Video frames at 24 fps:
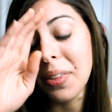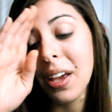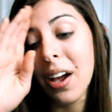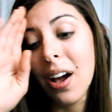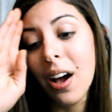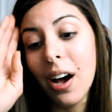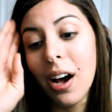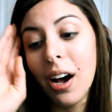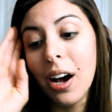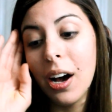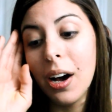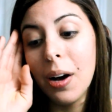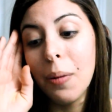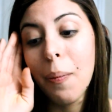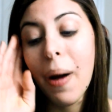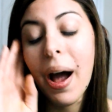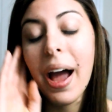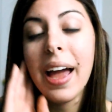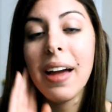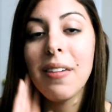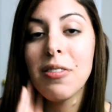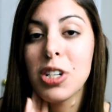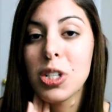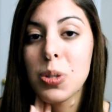I
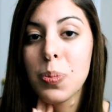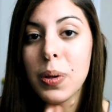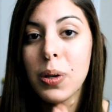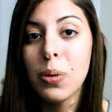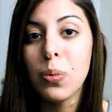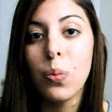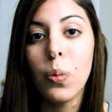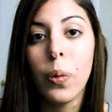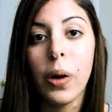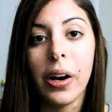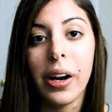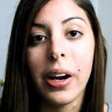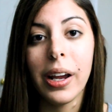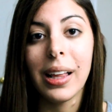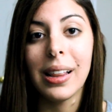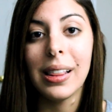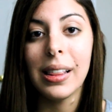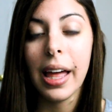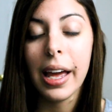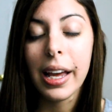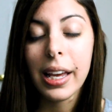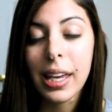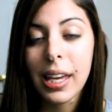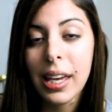have just been wearing
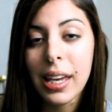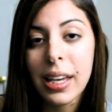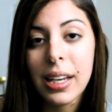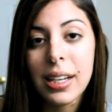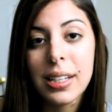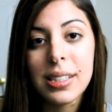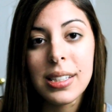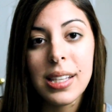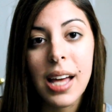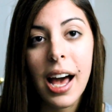leggings.